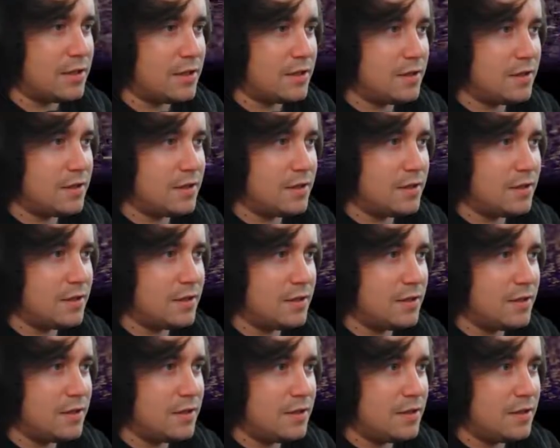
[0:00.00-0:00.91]

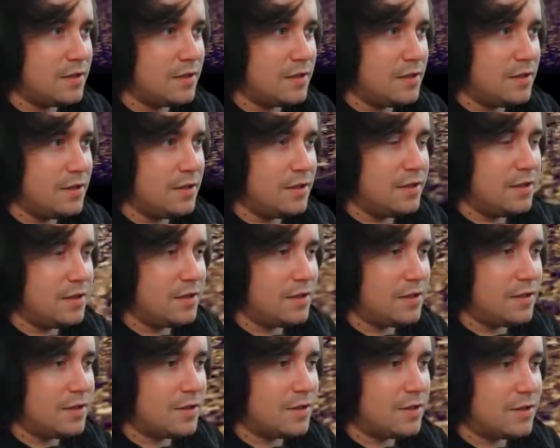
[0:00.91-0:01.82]

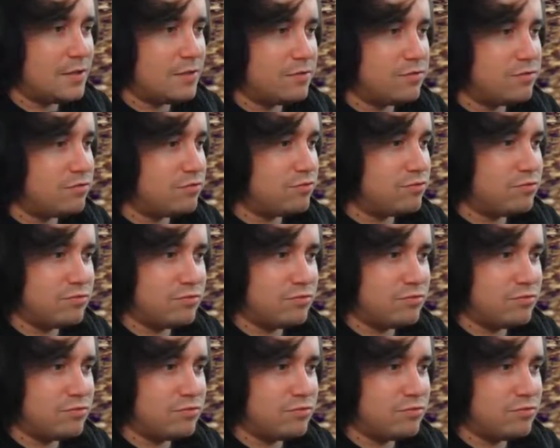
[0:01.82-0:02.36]
(silence)